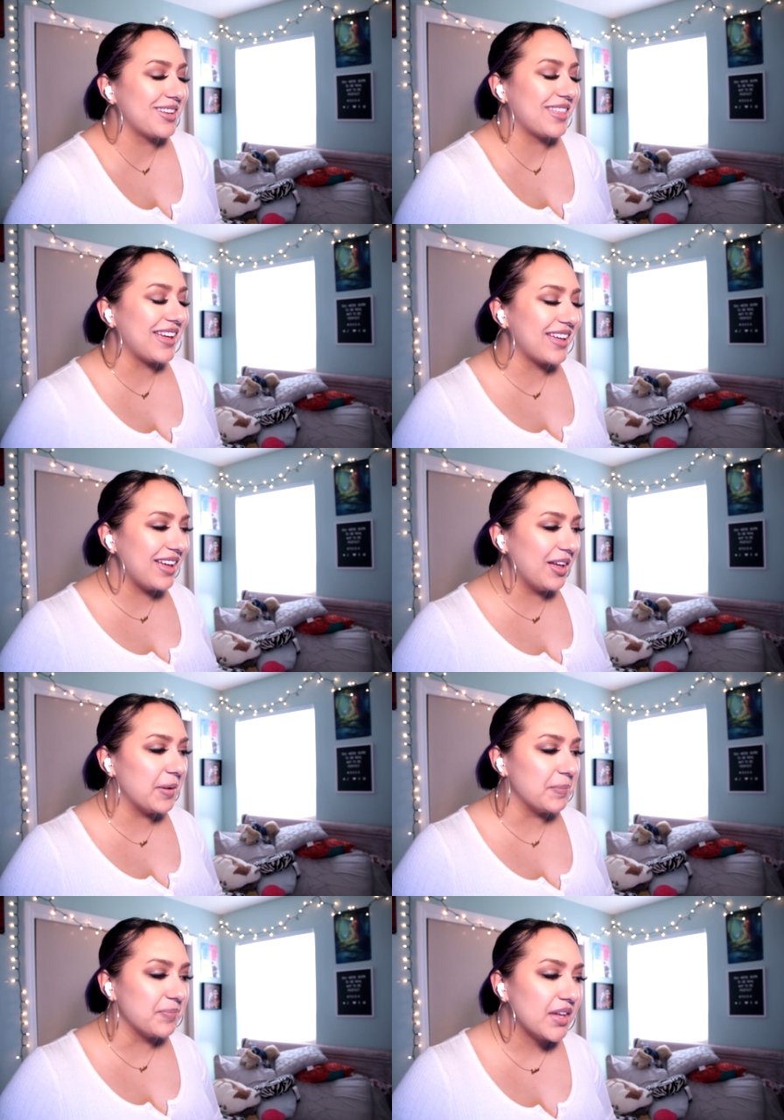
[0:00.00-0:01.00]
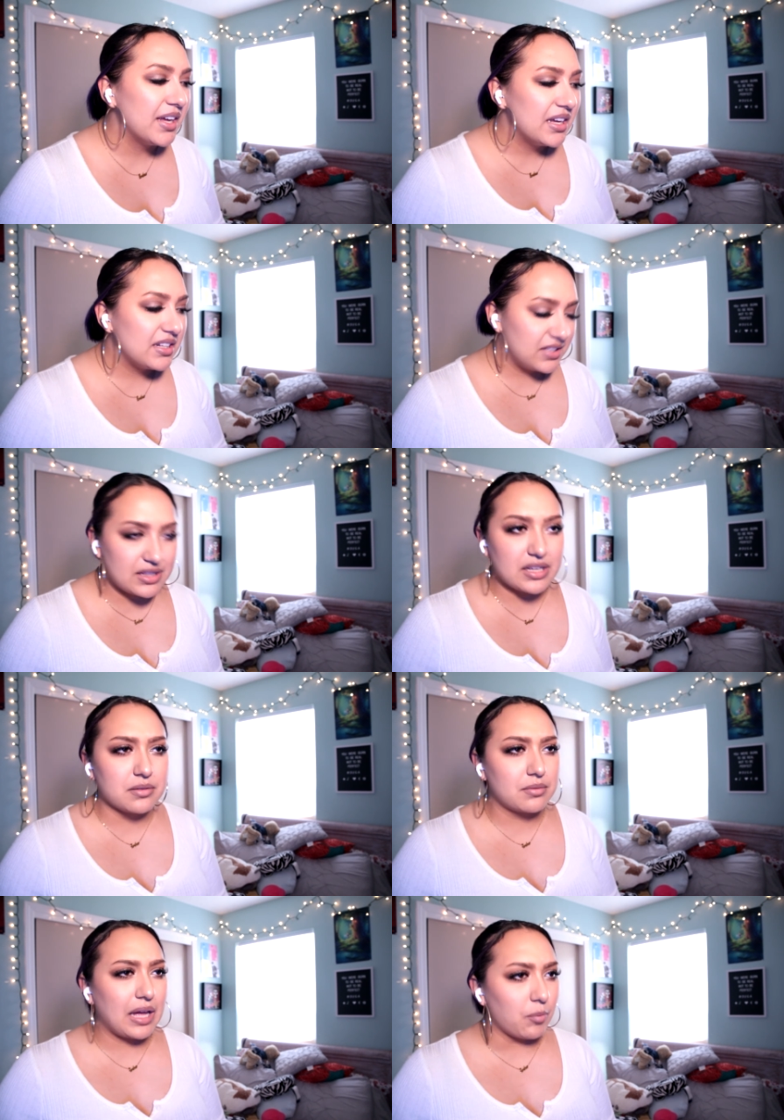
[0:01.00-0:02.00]
to the um, to
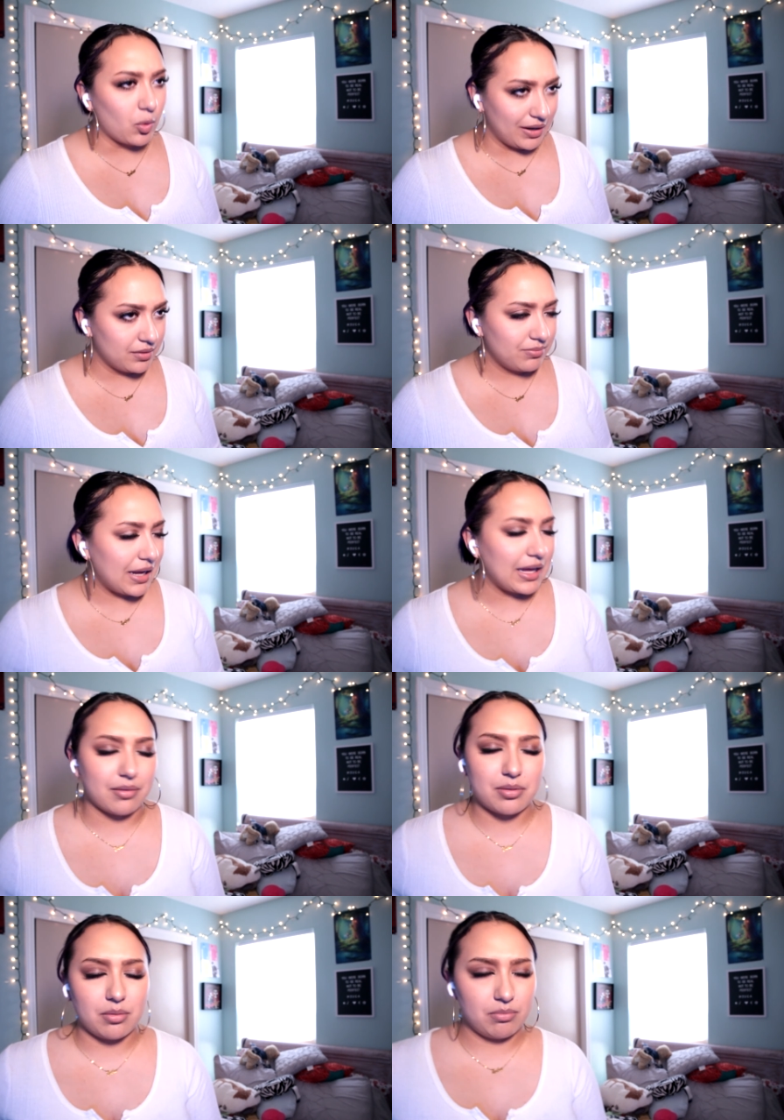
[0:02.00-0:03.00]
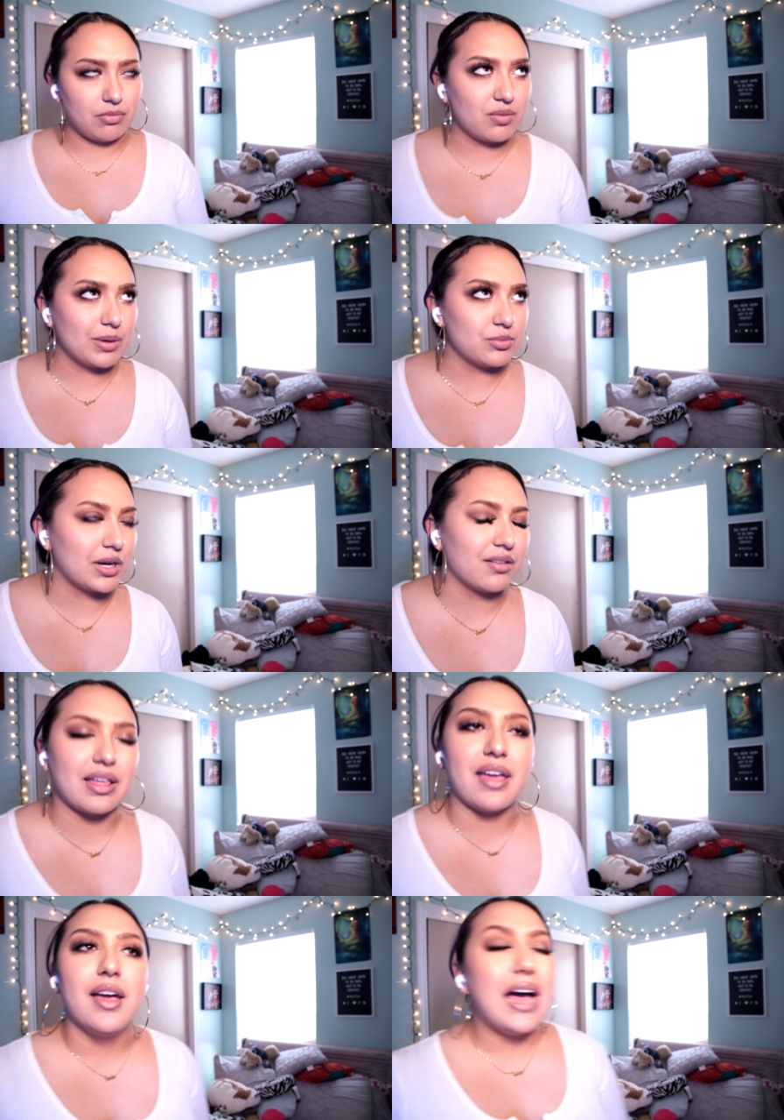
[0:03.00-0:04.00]
the camera work, I guess, is what I'm trying to
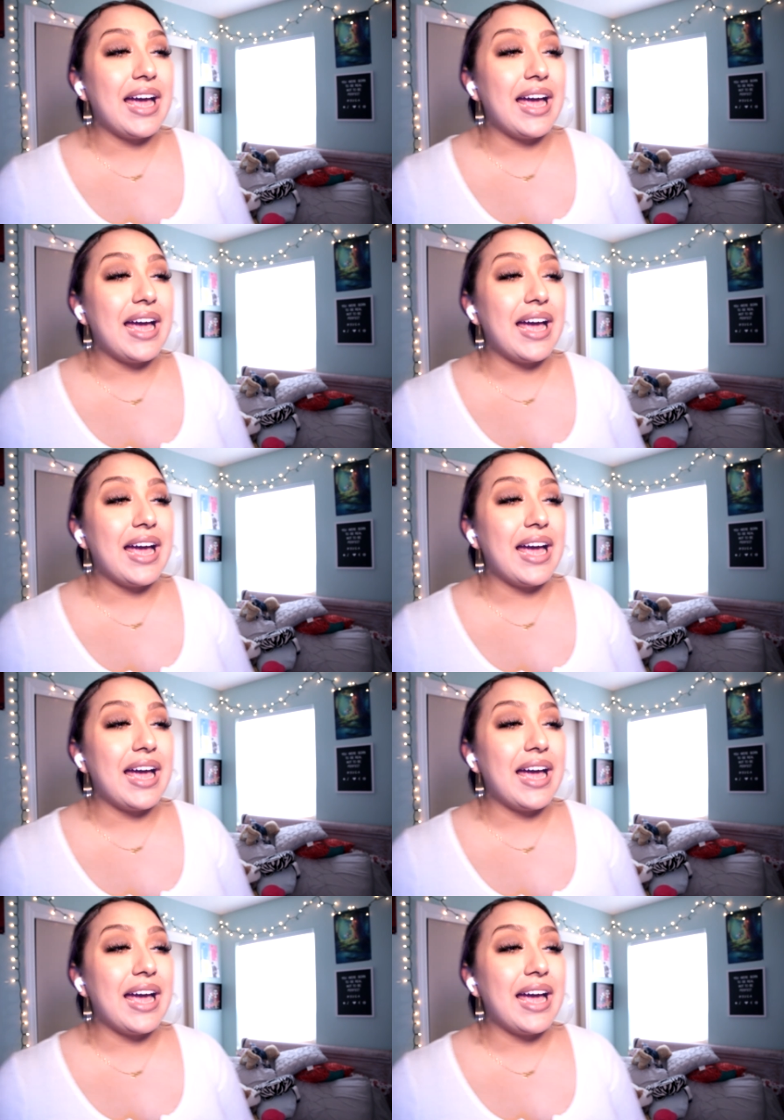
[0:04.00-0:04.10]
say.